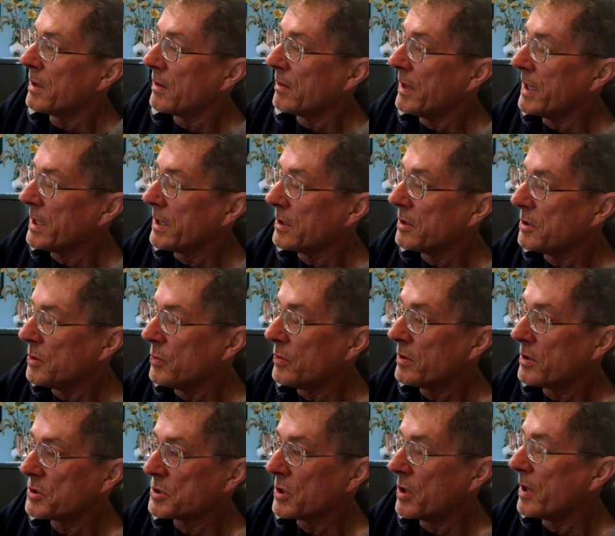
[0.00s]
They can do
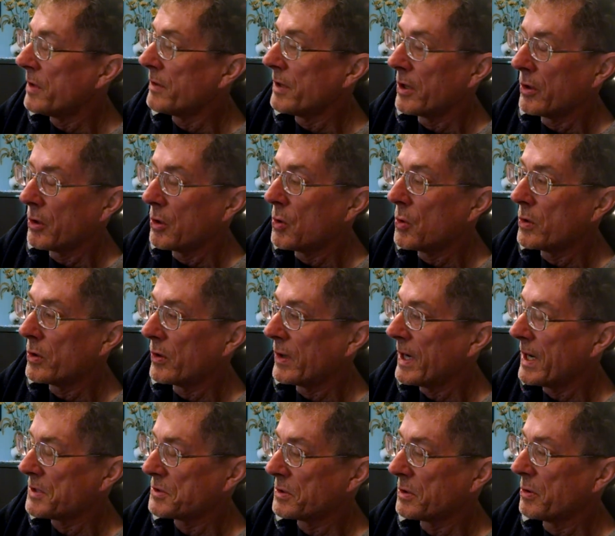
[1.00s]
this on their own or
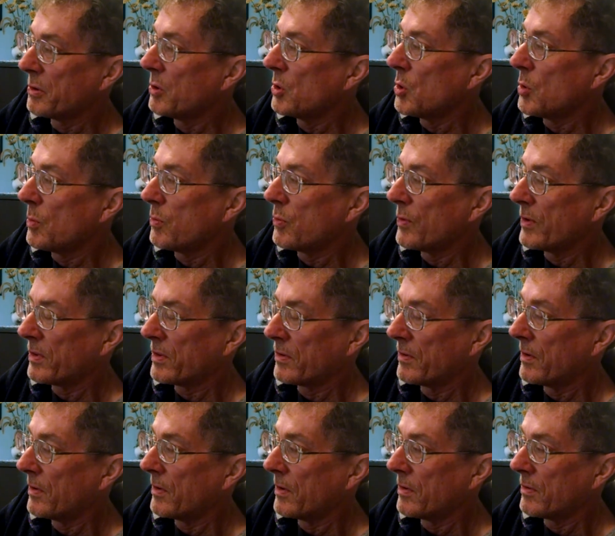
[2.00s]
as a group with
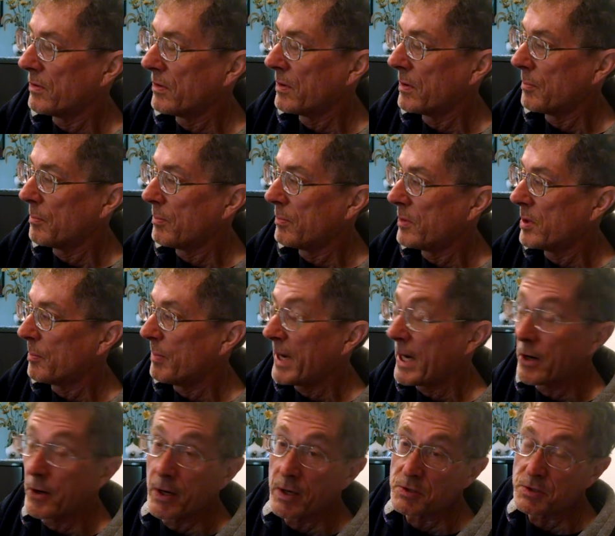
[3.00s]
the
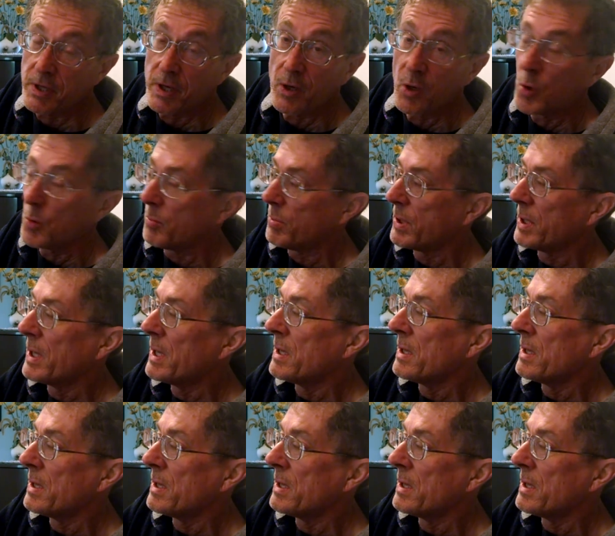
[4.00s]
parents' help.